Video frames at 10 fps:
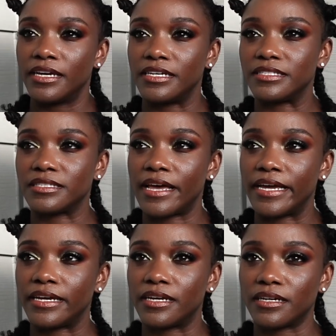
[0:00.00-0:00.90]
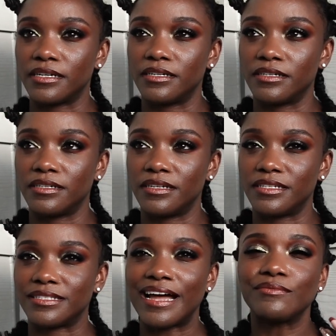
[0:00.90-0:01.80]
It's like,
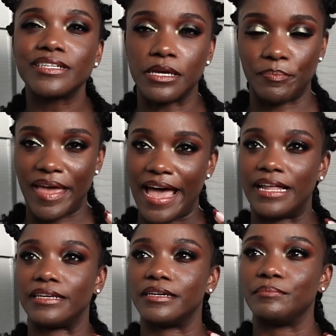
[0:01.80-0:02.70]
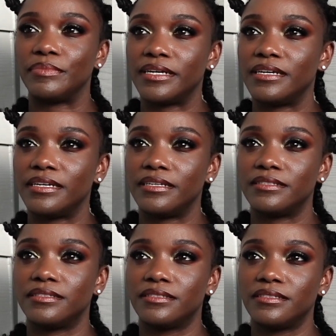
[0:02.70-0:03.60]
it's not really a palette, but
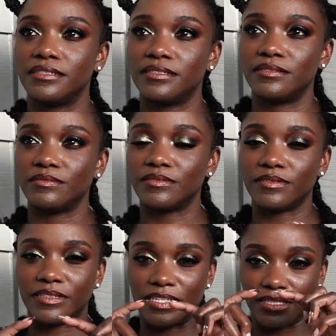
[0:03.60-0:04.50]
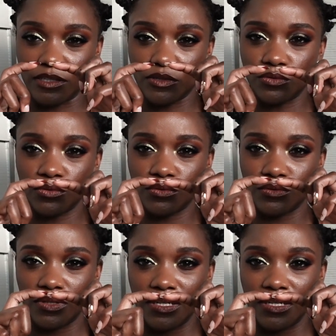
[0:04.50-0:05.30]
it's these little,